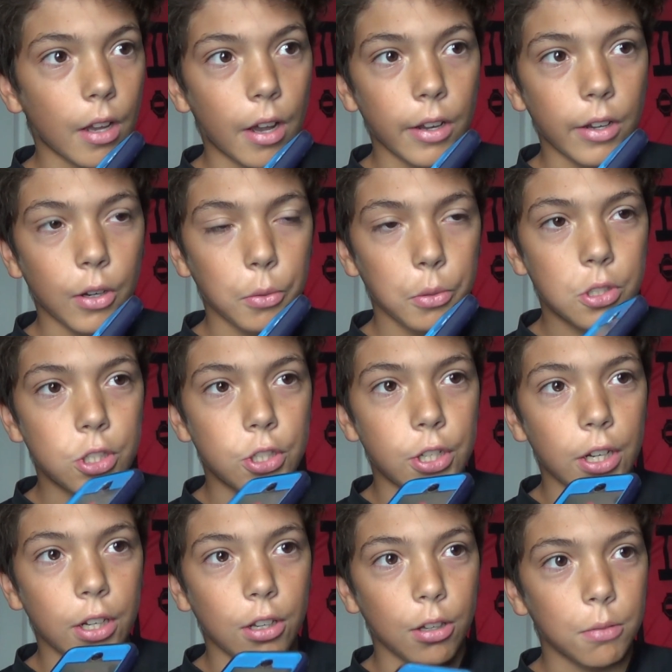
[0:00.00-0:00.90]
I know it's
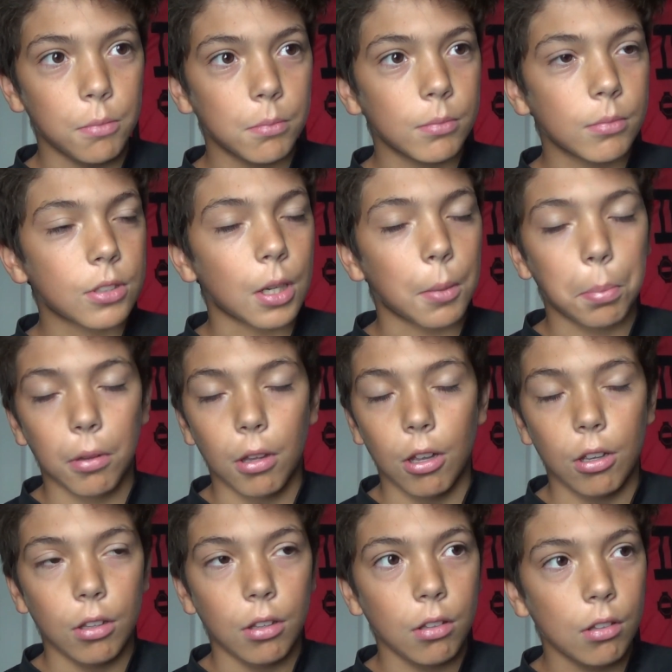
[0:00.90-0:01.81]
Jacob. Stop
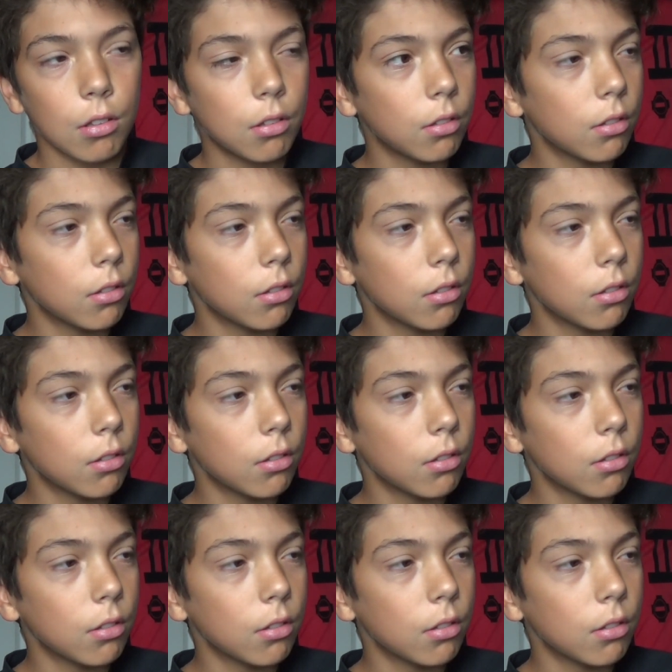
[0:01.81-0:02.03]
lying.